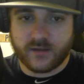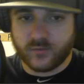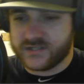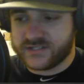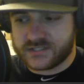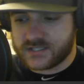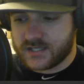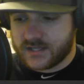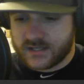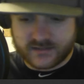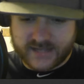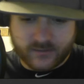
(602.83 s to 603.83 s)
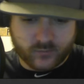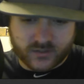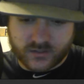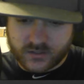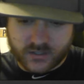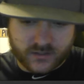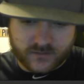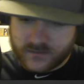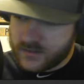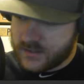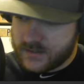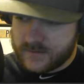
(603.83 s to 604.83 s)
was they were
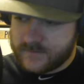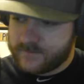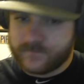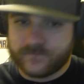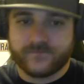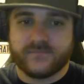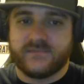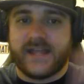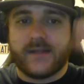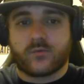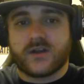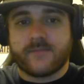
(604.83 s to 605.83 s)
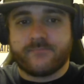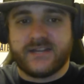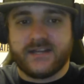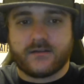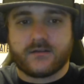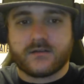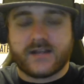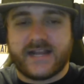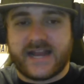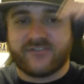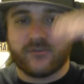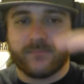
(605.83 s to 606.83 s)
up here and
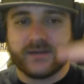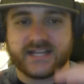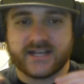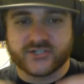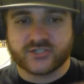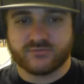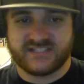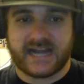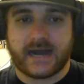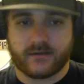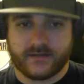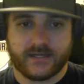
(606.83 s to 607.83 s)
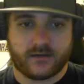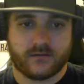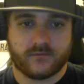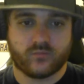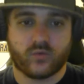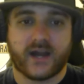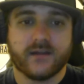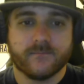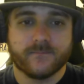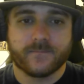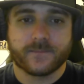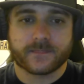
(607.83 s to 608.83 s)
everybody else was down here, right?
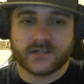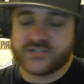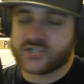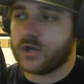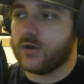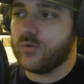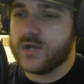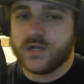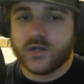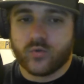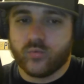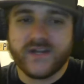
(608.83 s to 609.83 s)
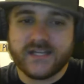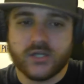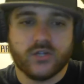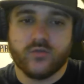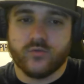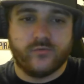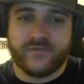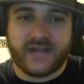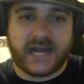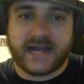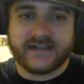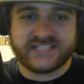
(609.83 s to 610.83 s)
So we knew
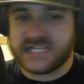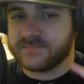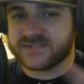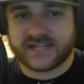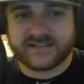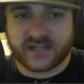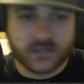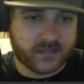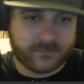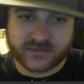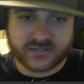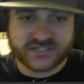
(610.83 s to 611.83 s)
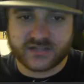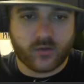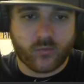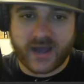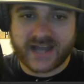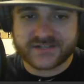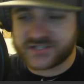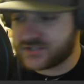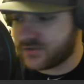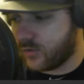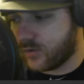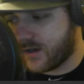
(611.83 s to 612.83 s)
that teams like the Clippers in the West or a